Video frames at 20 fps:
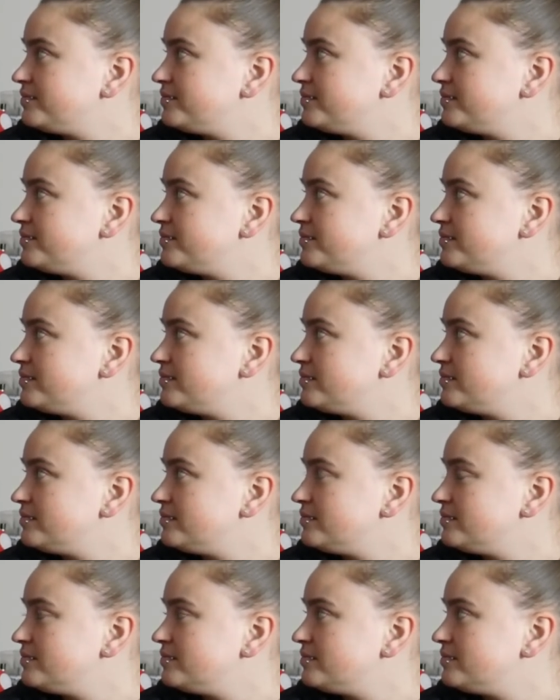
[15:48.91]

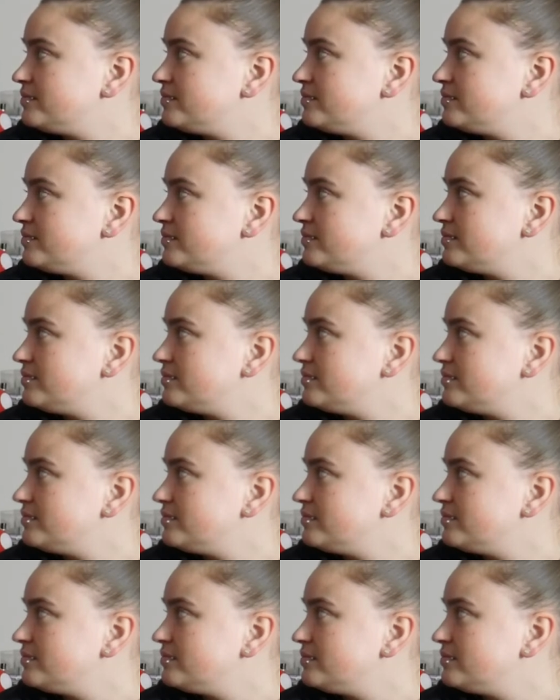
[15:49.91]

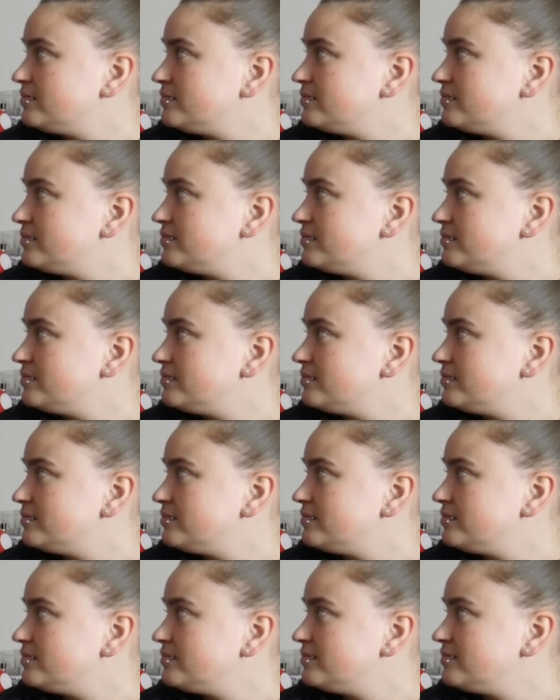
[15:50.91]

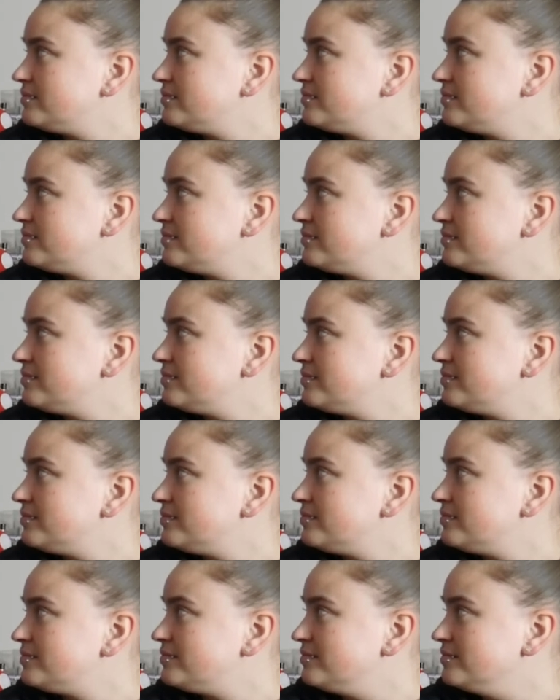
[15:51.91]

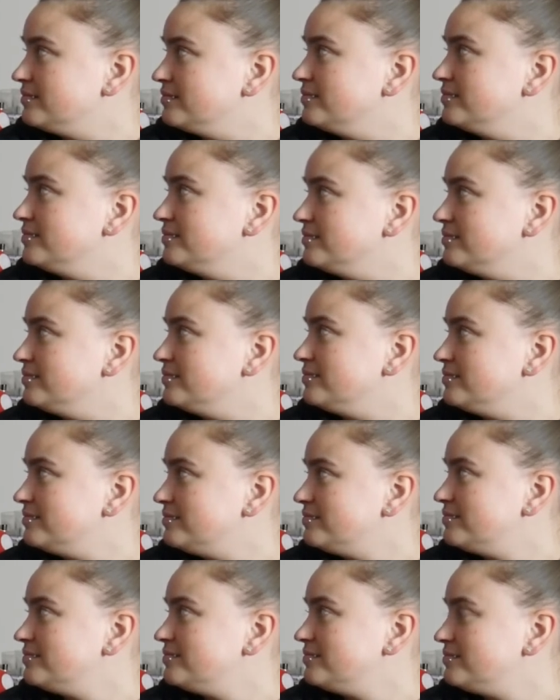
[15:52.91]
[no speech]